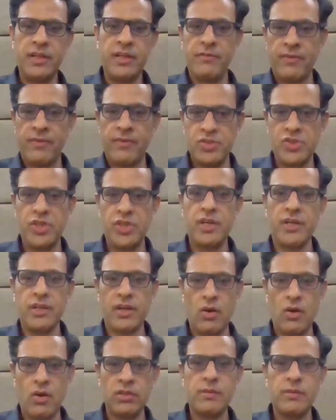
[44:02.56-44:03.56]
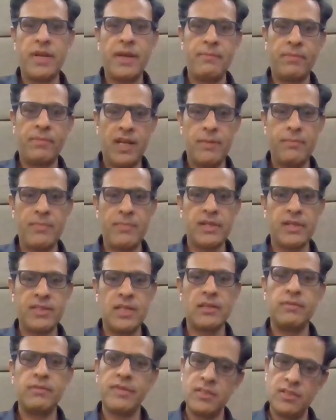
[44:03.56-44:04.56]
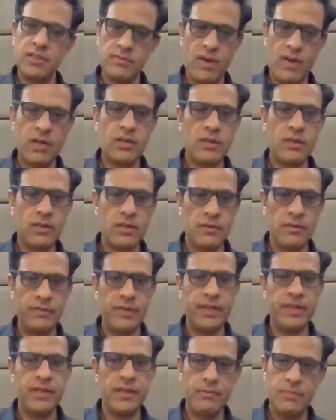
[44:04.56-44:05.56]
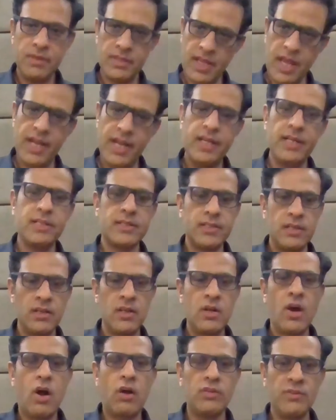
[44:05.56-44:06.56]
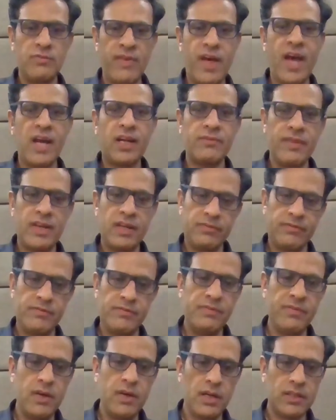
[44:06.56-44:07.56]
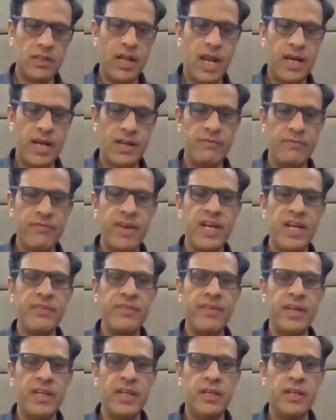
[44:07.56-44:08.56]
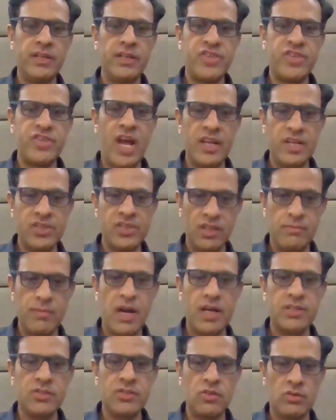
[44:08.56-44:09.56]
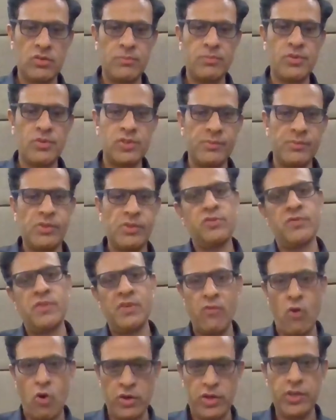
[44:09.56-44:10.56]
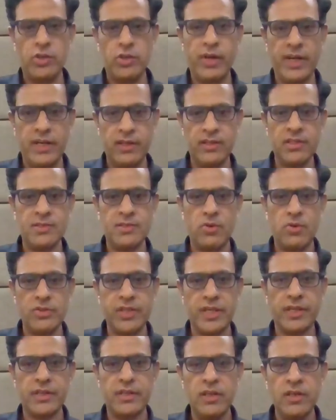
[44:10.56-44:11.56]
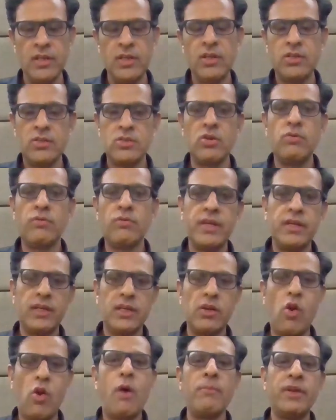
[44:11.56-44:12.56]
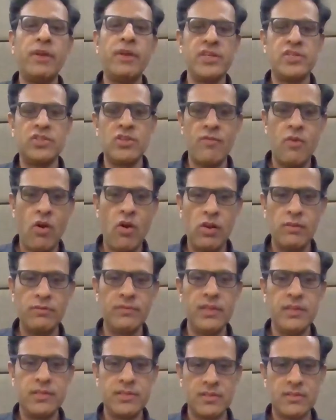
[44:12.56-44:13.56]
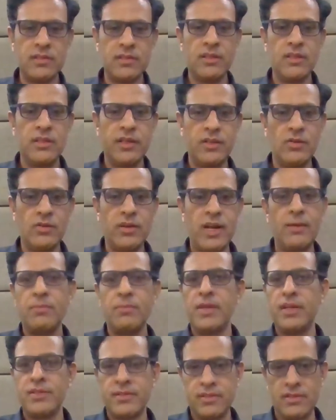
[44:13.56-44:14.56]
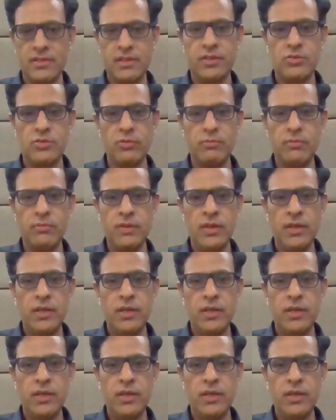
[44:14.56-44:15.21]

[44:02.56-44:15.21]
differentiator on the capex, and which is what we did. Besides of the fact that we worked at a very, very challenging margin on the project because we wanted to get this project. So combination of all of this, helped us to